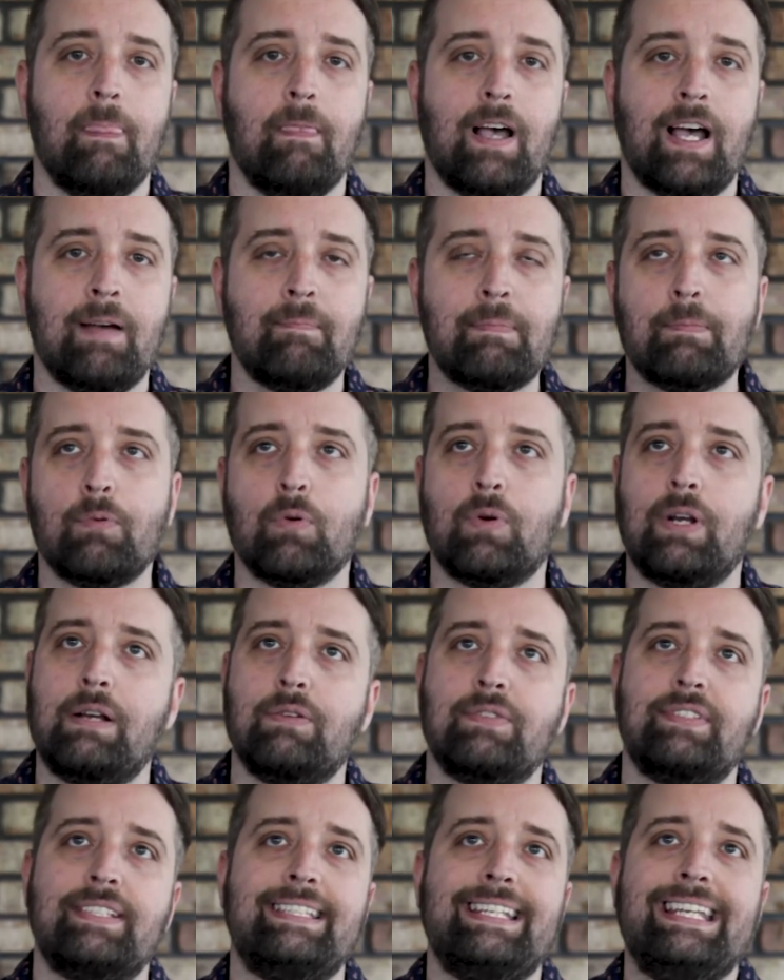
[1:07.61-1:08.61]
I remember when I
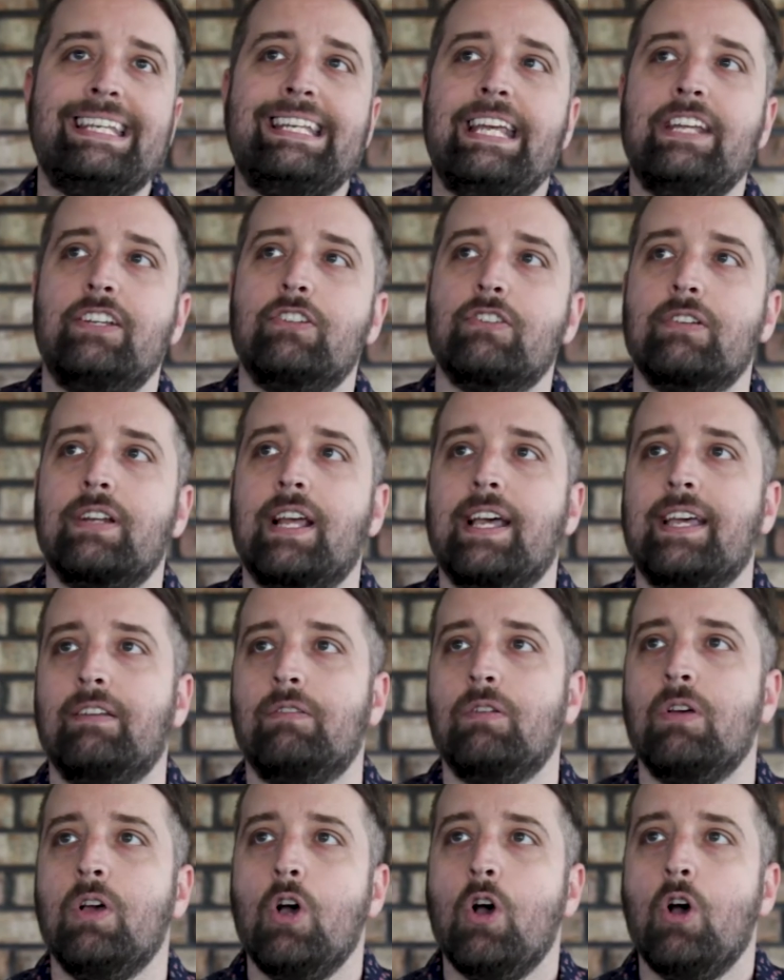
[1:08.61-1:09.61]
was a teenager and I
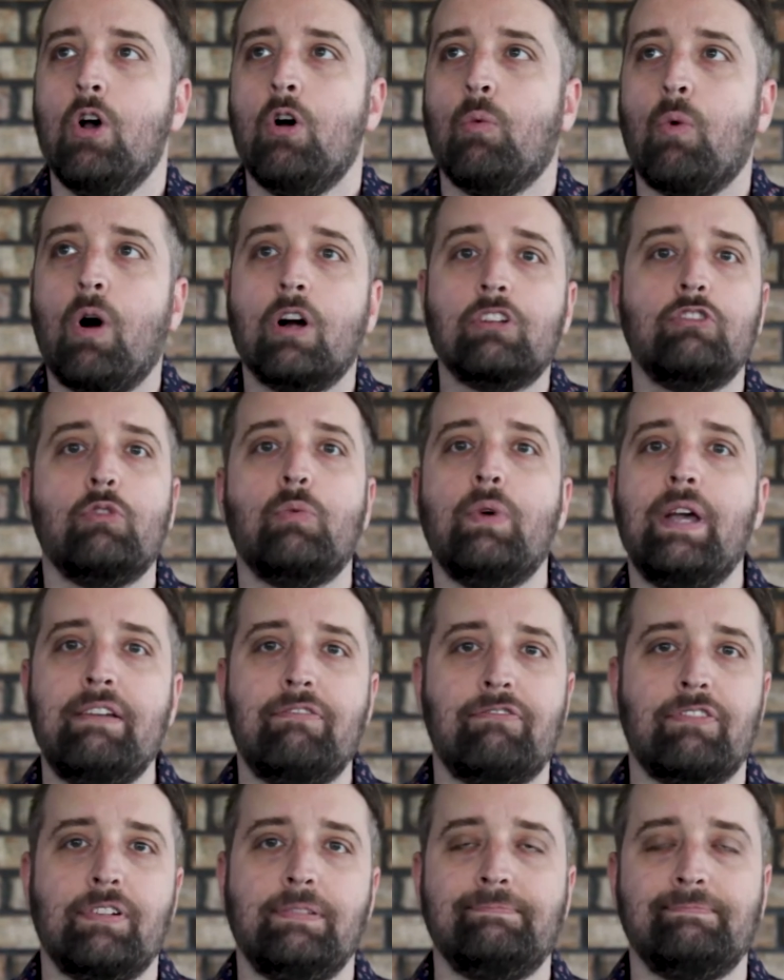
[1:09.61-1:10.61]
had walked away
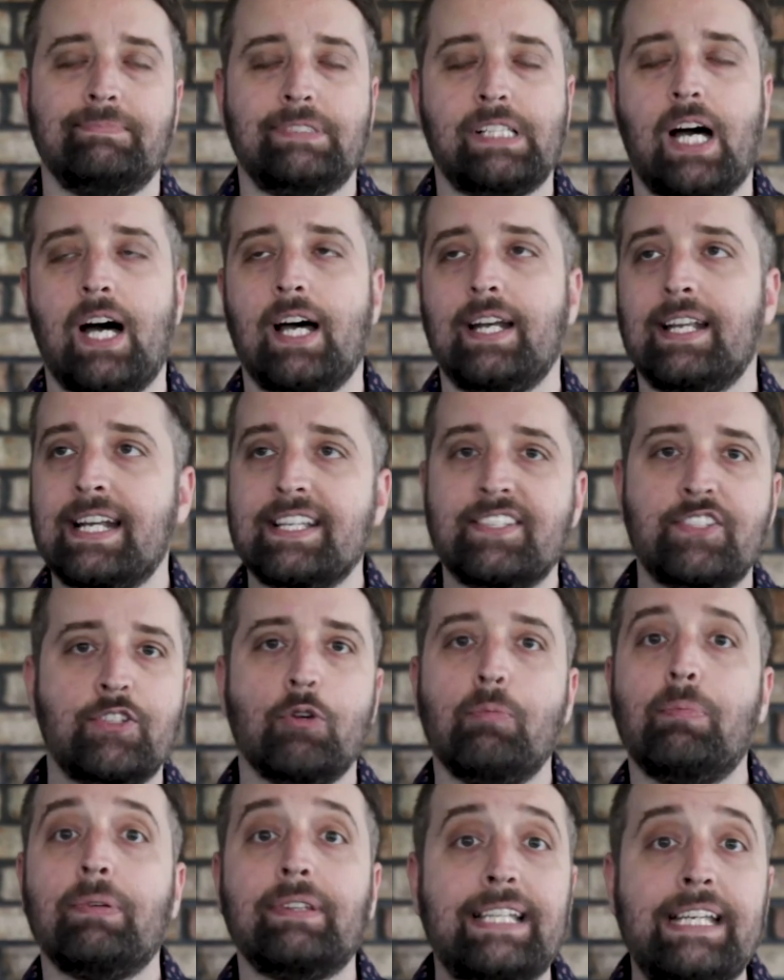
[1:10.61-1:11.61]
from God, and I
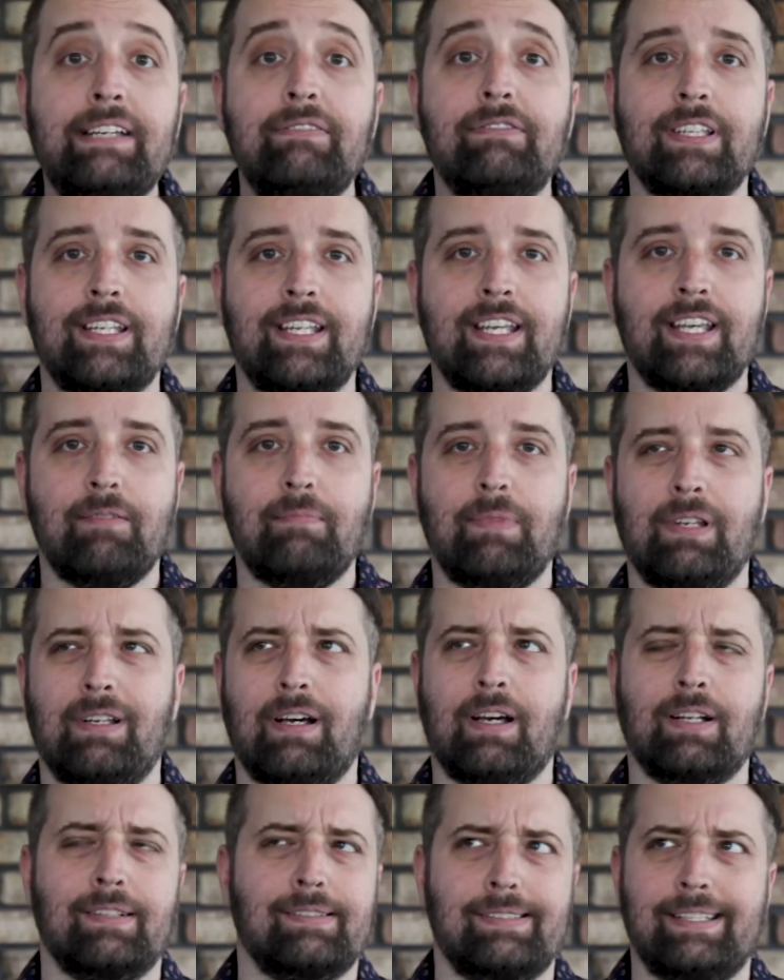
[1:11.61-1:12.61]
still believed in him. And
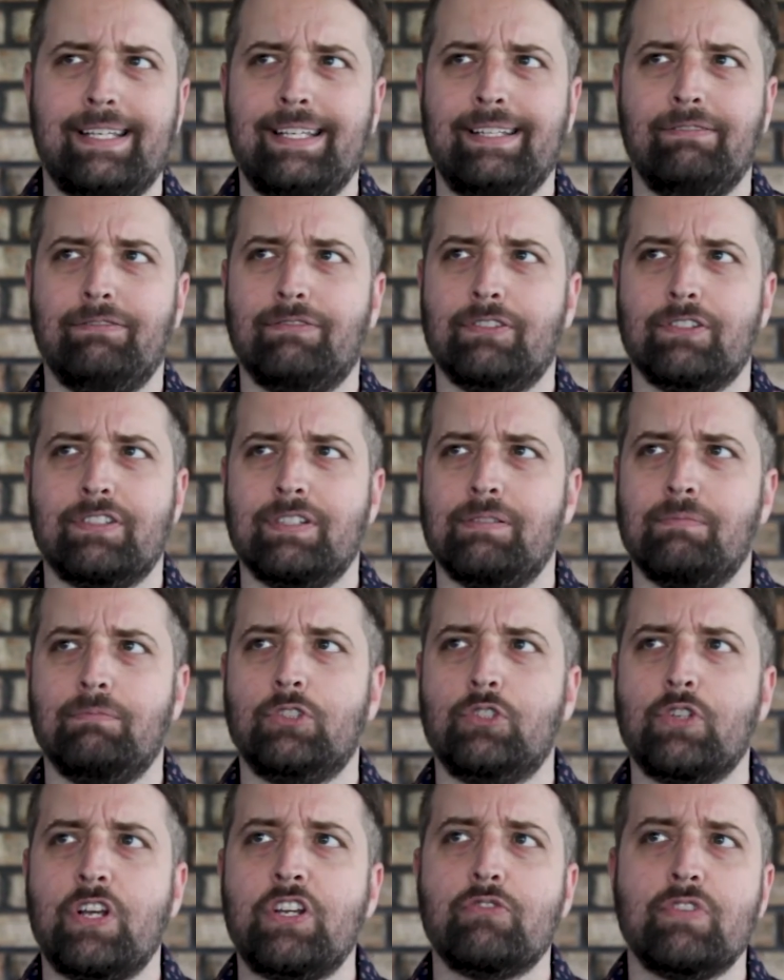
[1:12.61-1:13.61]
honestly, for some
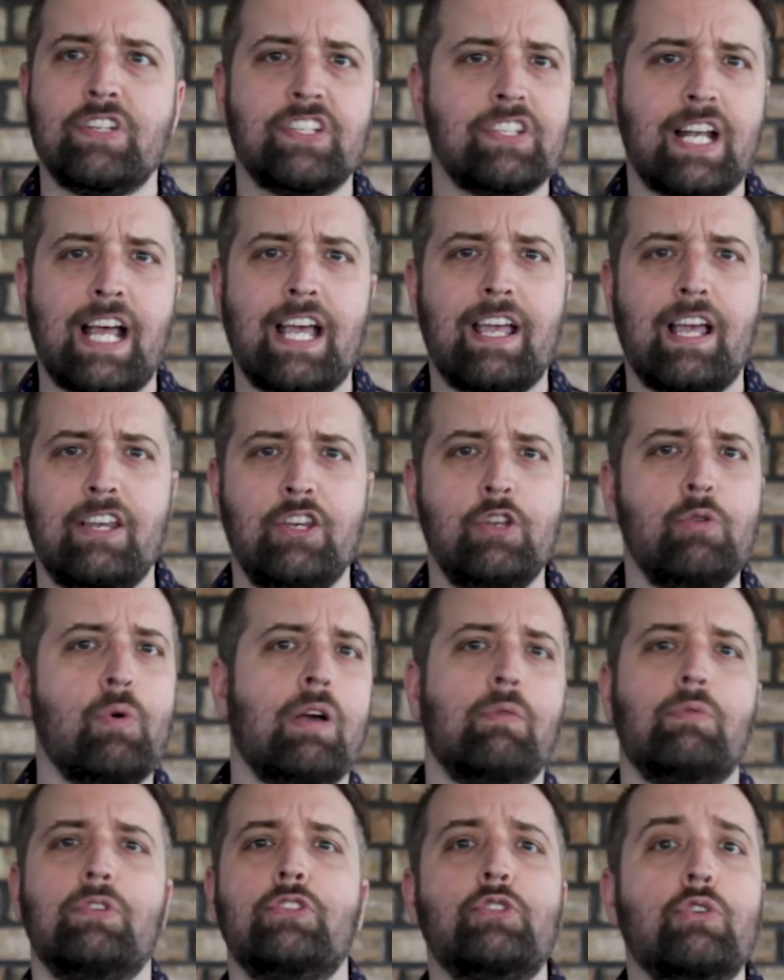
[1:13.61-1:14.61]
strange reason, I knew I
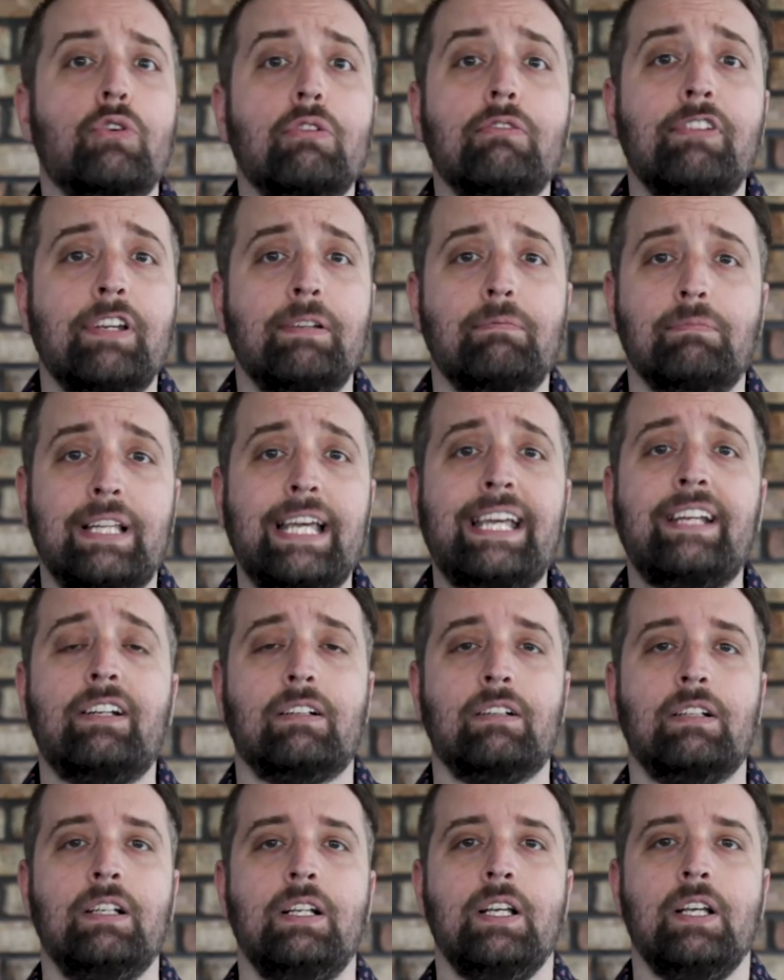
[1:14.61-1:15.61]
would serve him
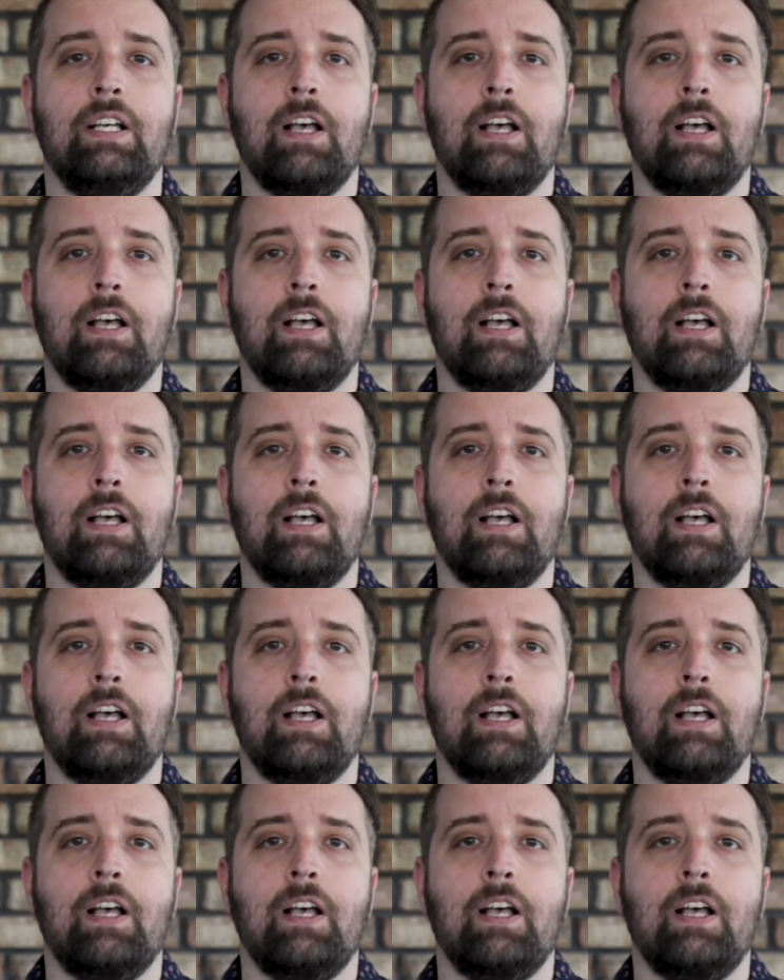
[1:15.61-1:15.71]
later.